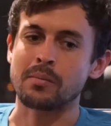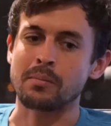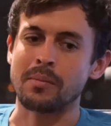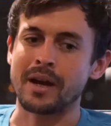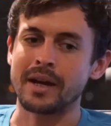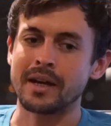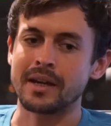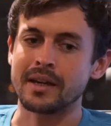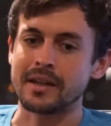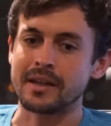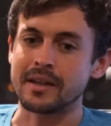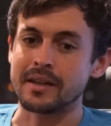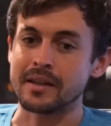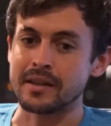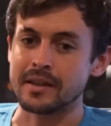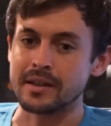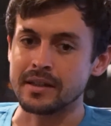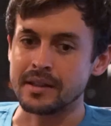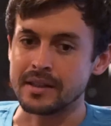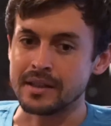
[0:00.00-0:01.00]
My
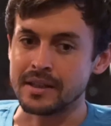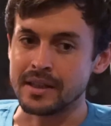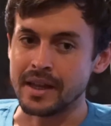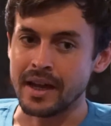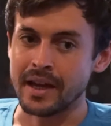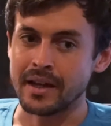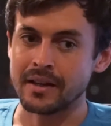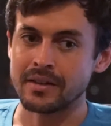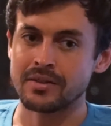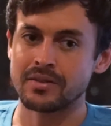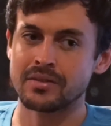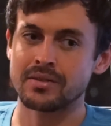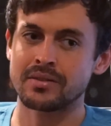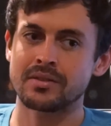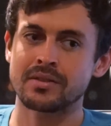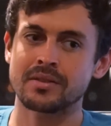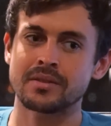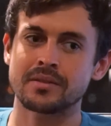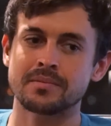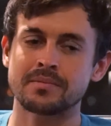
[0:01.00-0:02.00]

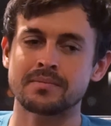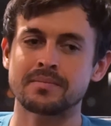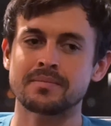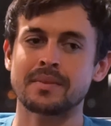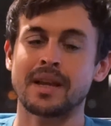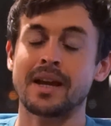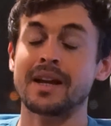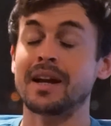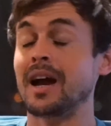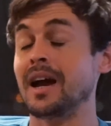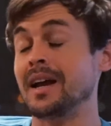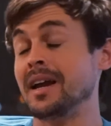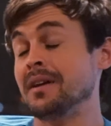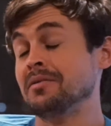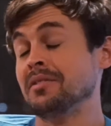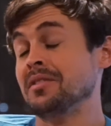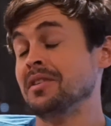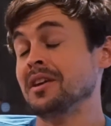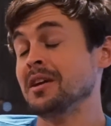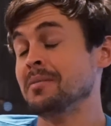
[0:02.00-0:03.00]
guess, I'd, I'd have
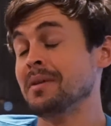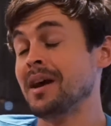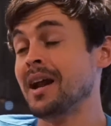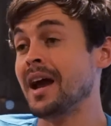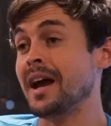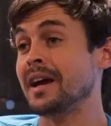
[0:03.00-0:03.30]
to think about it.